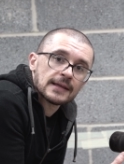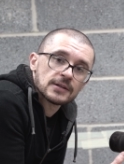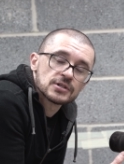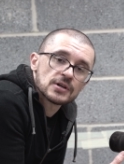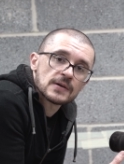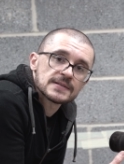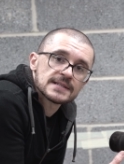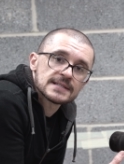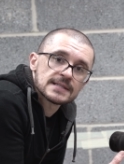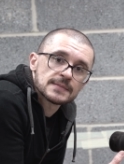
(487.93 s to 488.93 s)
EGR
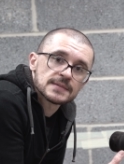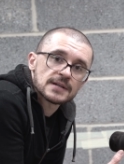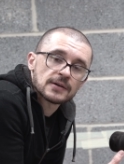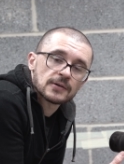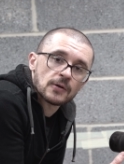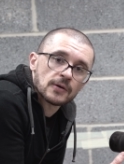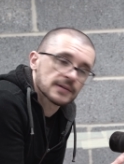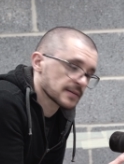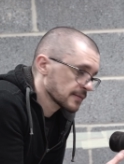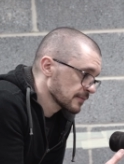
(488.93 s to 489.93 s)
systems are
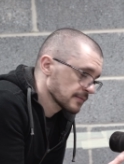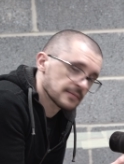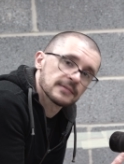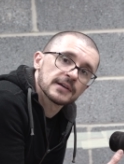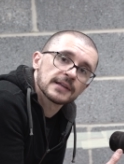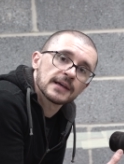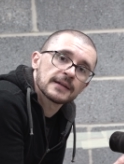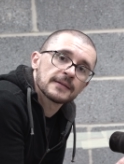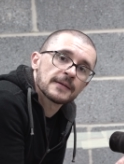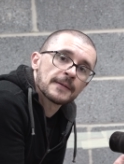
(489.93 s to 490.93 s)
clogged,
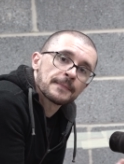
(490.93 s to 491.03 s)
again,